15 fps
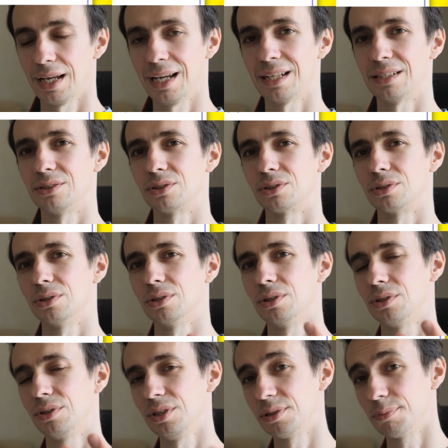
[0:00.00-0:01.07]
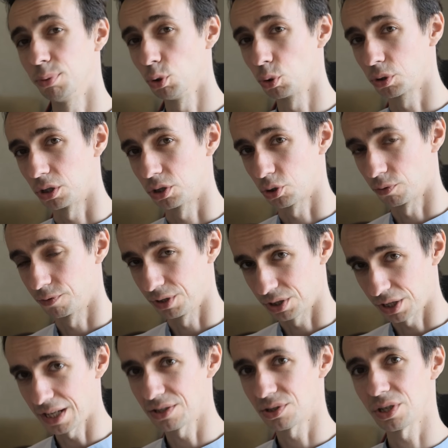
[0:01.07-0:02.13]
And this blockage of this
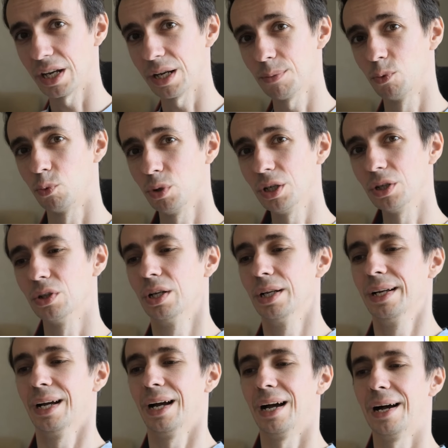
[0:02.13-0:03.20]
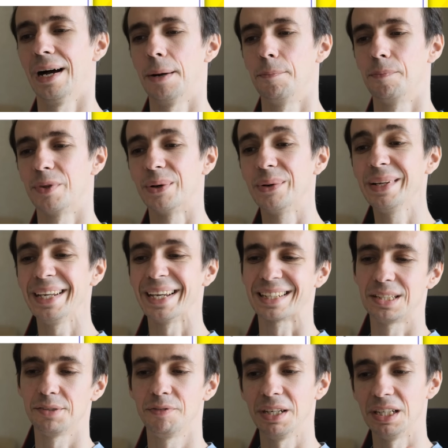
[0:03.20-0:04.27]
enzyme will
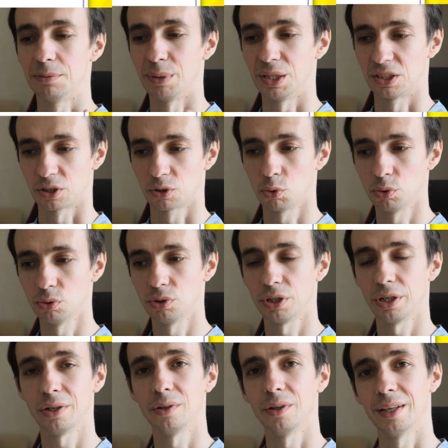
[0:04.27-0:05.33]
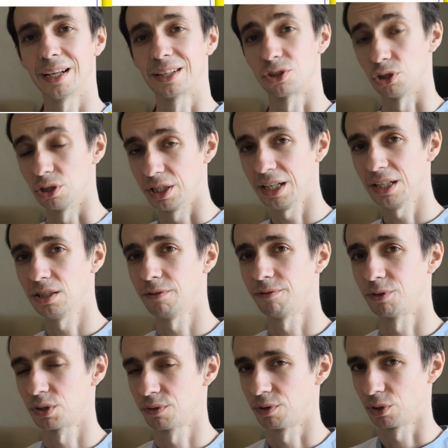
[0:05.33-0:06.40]
reactivate mitochondrial oxidative
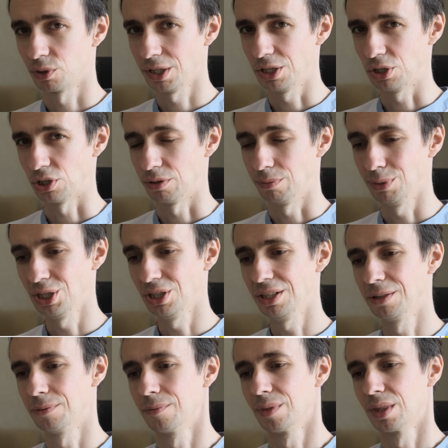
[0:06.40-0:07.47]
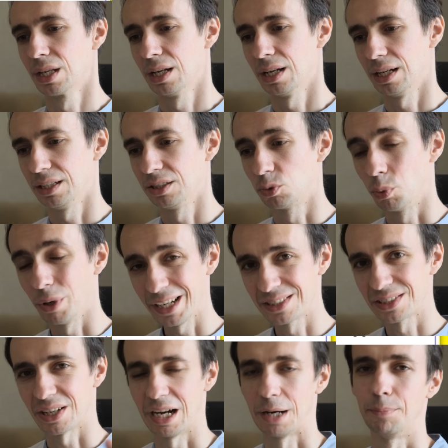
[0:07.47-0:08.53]
phosphorylation, meaning it
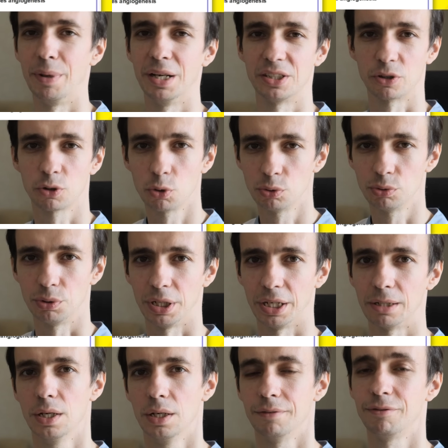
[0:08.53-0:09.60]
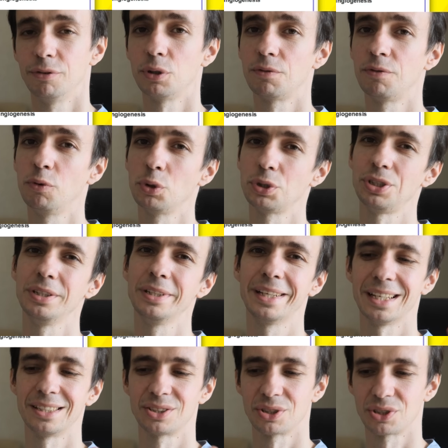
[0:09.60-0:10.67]
wakes up mitochondria, forcing
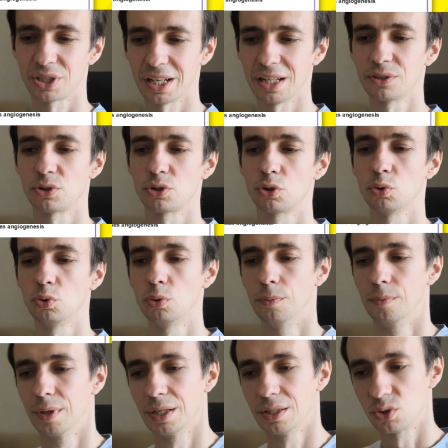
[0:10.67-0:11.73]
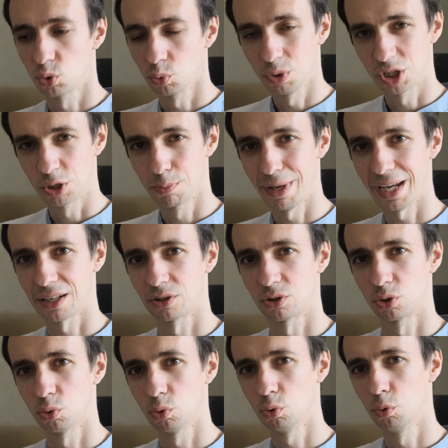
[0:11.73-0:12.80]
cancer cells to switch back
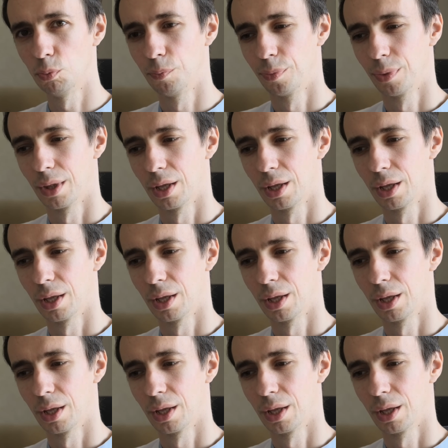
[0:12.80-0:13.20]
to